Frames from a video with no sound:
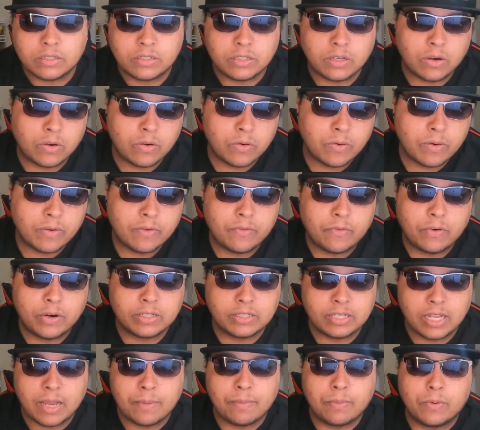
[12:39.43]
So, for
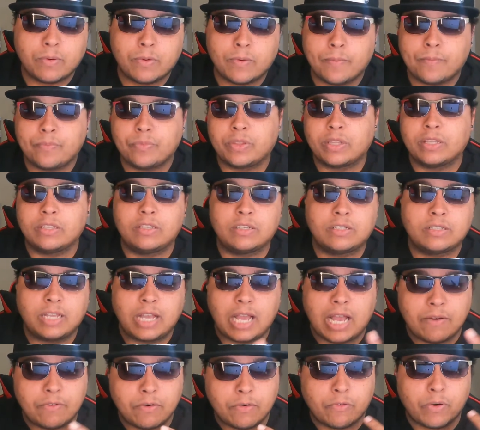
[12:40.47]
example, just to
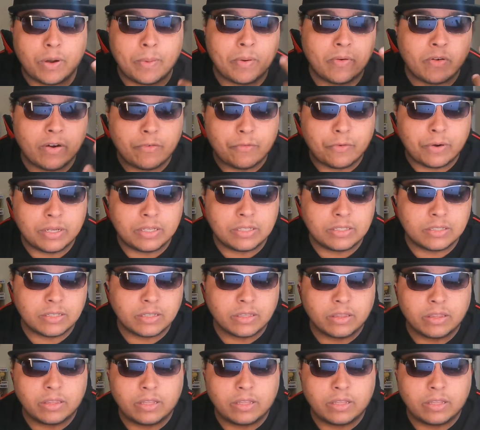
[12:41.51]
have a frame of reference,